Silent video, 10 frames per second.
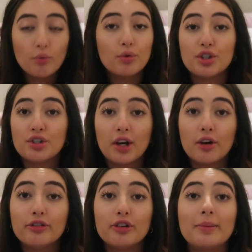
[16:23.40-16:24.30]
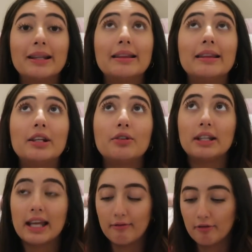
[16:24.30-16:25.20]
was shut off from
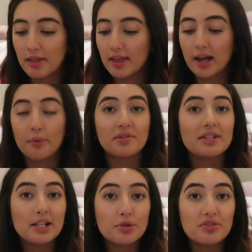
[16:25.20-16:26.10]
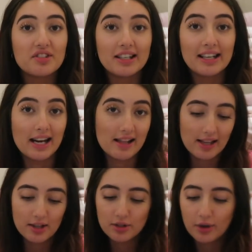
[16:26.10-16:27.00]
literally everything. I wasn't interested in
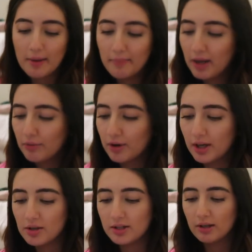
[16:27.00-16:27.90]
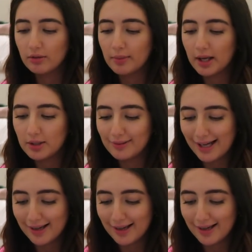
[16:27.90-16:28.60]
anything. Sorry, I'm being rude. I just need to reply to a